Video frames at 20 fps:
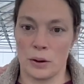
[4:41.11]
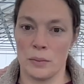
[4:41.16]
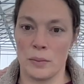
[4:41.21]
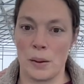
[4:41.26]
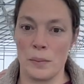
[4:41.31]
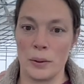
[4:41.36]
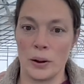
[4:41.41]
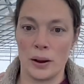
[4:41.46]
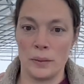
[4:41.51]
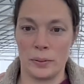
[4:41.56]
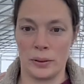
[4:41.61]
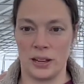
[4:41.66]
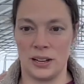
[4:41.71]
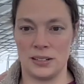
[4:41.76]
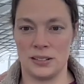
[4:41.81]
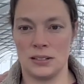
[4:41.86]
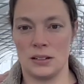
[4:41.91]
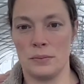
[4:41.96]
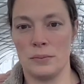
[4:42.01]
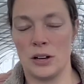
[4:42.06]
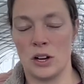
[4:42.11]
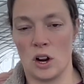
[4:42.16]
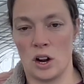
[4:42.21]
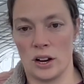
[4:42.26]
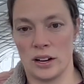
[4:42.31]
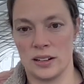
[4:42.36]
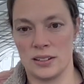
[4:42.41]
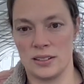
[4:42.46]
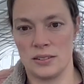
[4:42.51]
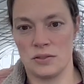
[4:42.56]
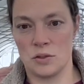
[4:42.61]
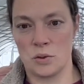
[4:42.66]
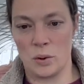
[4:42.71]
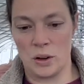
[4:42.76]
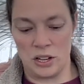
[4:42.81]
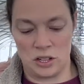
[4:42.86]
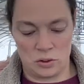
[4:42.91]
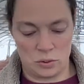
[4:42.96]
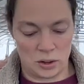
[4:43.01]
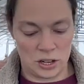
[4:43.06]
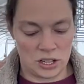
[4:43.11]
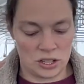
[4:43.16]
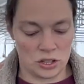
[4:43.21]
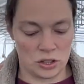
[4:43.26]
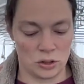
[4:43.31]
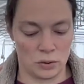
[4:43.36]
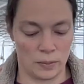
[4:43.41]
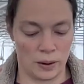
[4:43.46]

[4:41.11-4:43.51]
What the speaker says: remember I planted them in August of 2022.